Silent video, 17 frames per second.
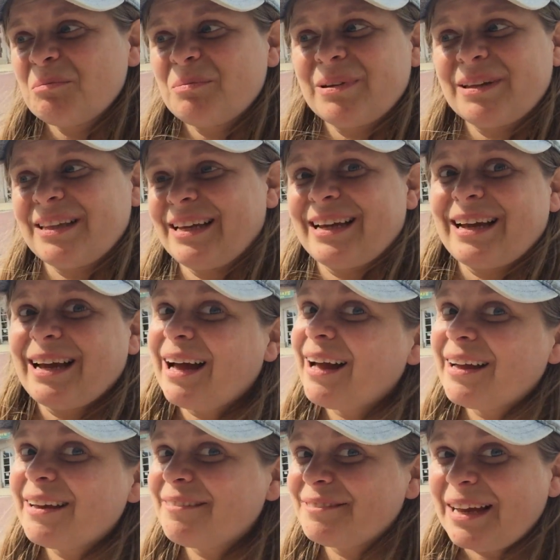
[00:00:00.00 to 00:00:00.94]
But like,
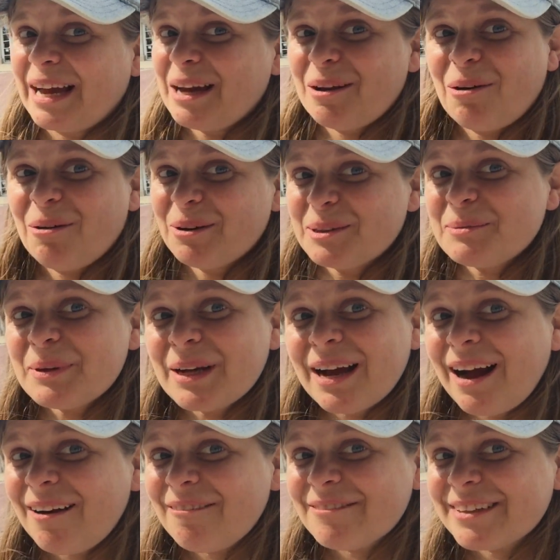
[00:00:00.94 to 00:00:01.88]
I have not always been
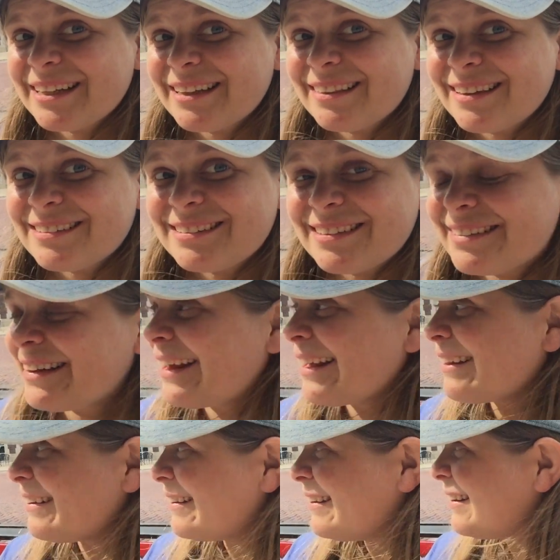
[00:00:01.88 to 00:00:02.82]
confident. This is
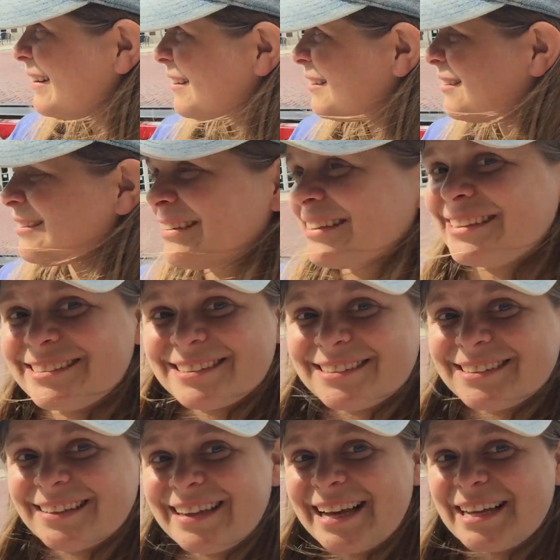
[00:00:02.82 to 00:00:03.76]
like literally
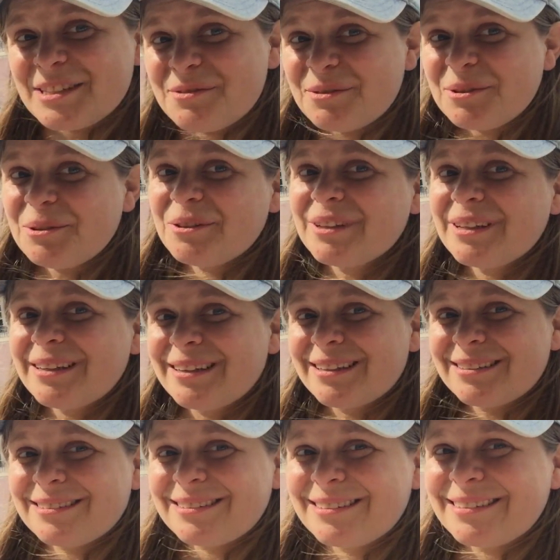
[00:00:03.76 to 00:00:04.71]
just the last few
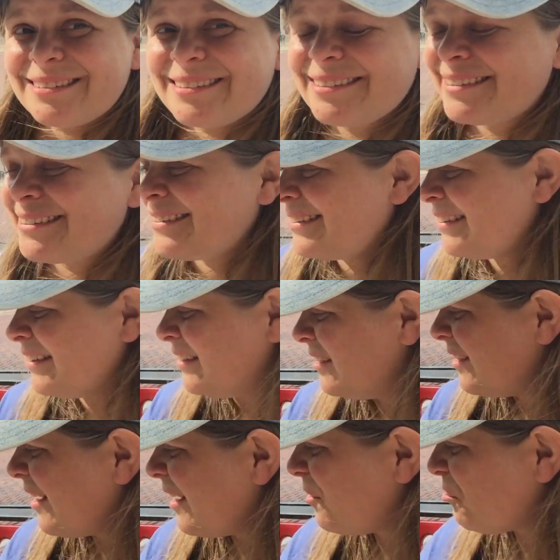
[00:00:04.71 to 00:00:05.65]
years.
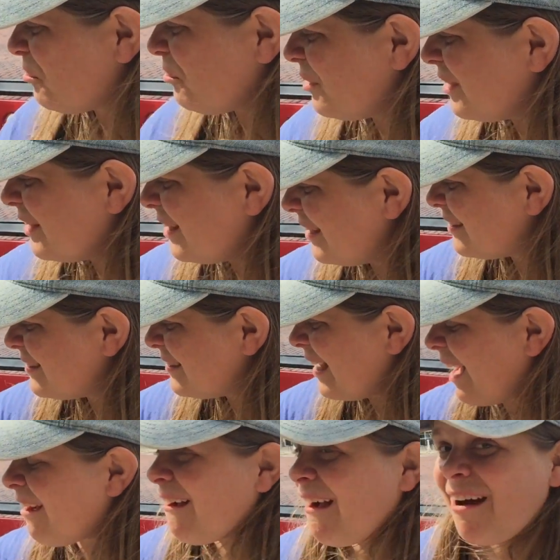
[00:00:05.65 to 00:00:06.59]
And really it's
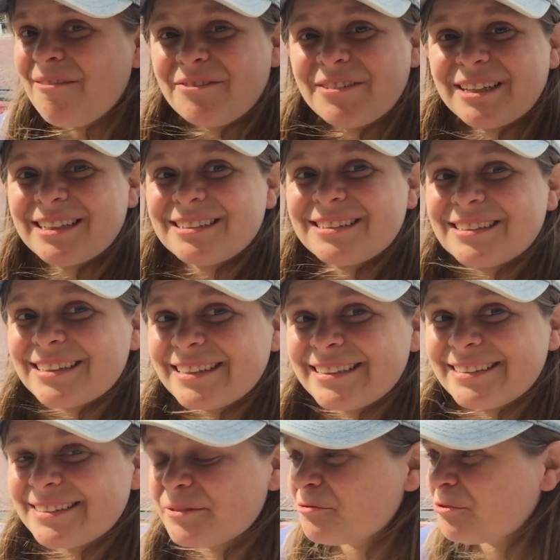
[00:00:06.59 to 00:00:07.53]
not confidence,
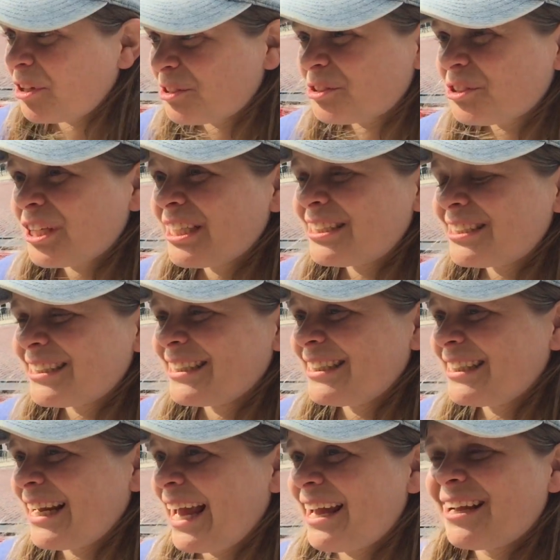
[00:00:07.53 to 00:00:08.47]
it's frustration
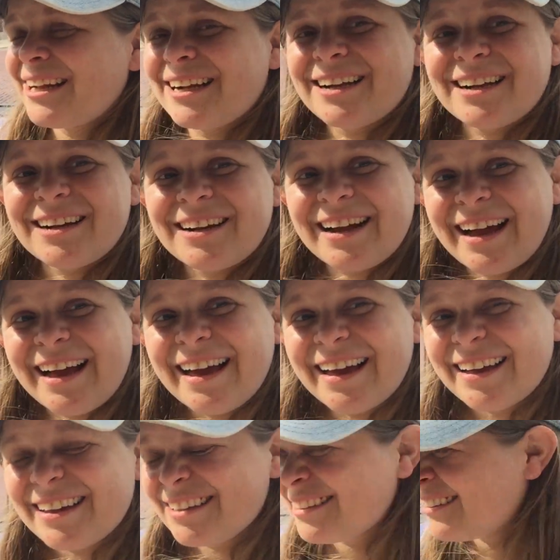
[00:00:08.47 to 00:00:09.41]
and anger
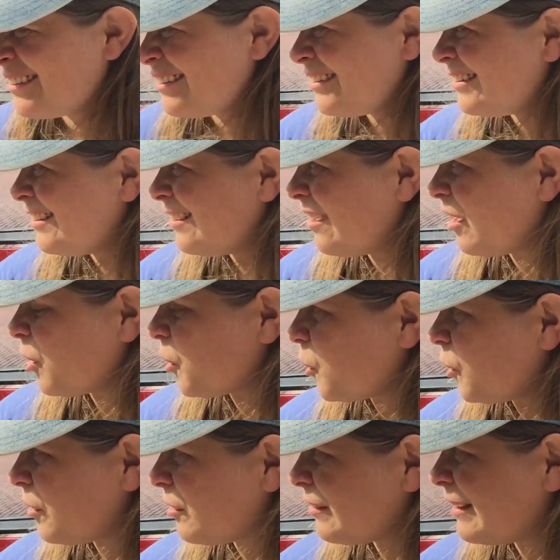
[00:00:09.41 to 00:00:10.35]
at our
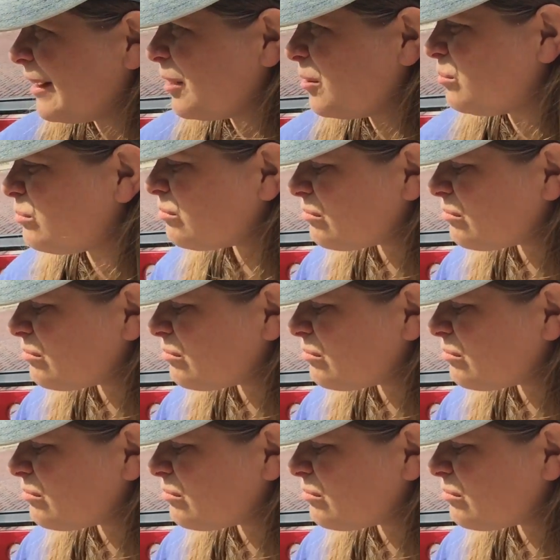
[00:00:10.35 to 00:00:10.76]
current